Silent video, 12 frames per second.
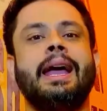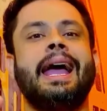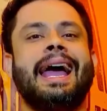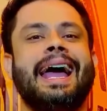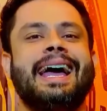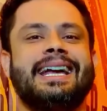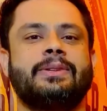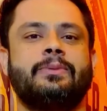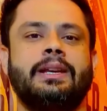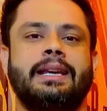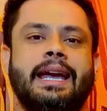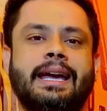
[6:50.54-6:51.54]
as
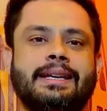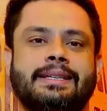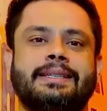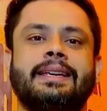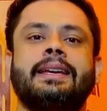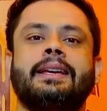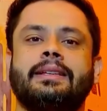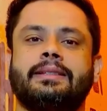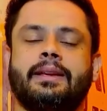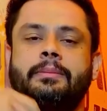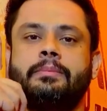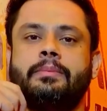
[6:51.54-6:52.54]
well as
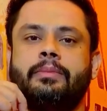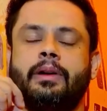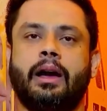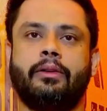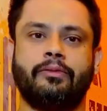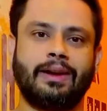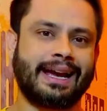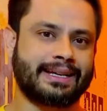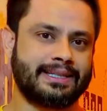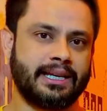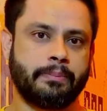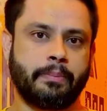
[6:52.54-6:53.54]
some
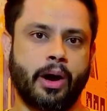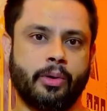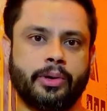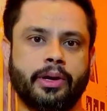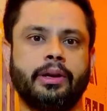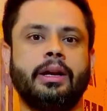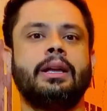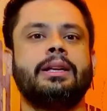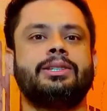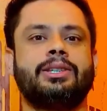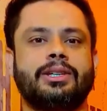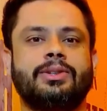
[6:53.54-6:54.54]
flaxseed powder,
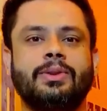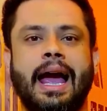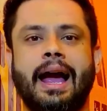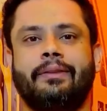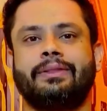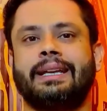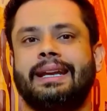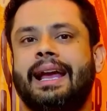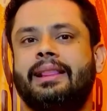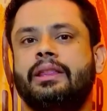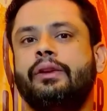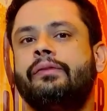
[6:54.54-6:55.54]
just to have that
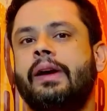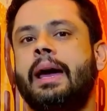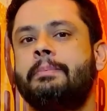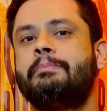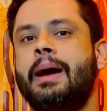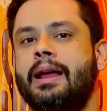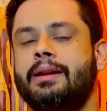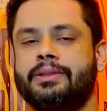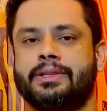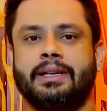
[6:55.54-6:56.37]
healthy fat balance.